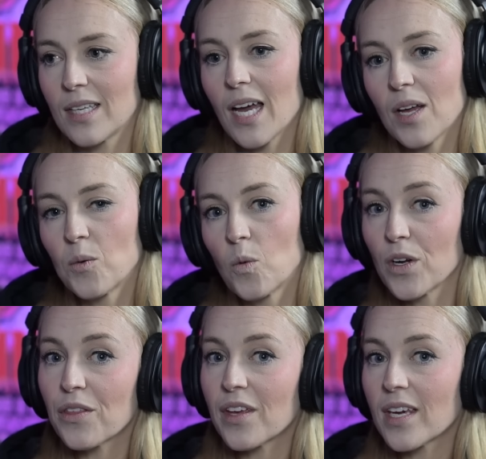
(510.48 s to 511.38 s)
Yeah, and
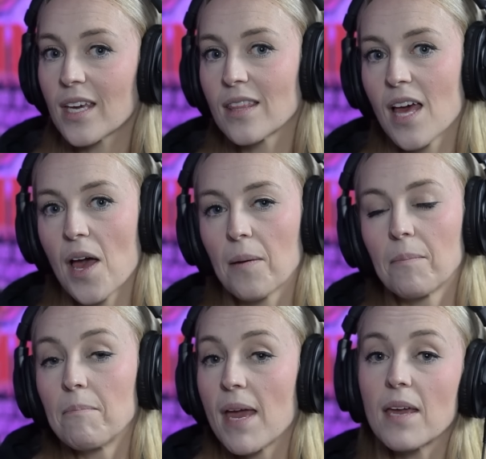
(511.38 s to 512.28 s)
we're thinking
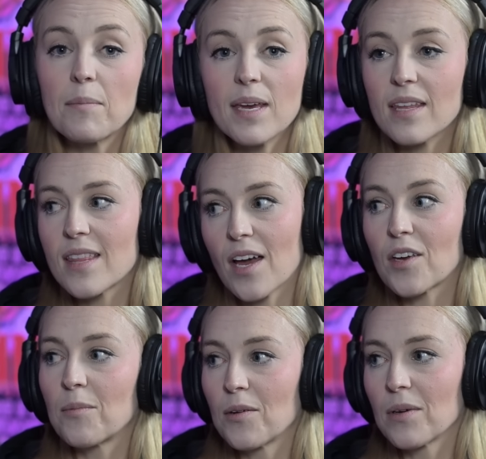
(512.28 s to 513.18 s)
that maybe that
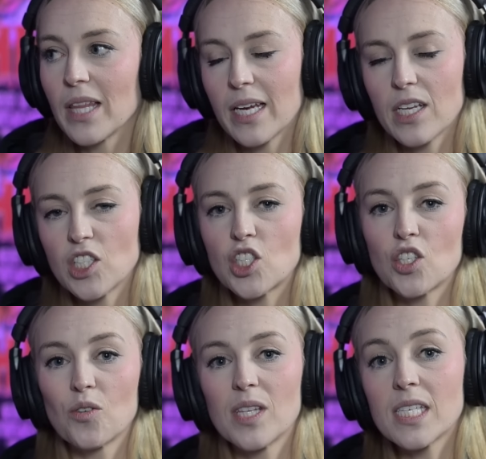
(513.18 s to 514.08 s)
could be related
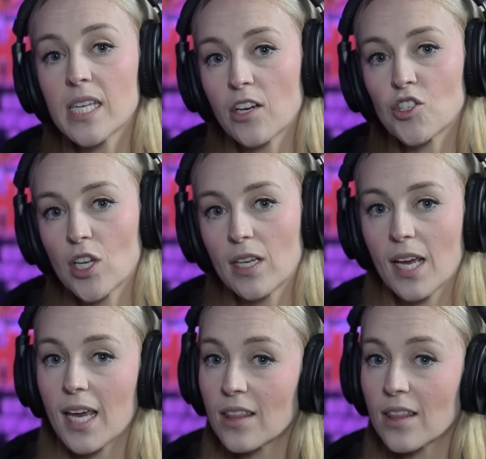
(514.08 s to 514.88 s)
to the section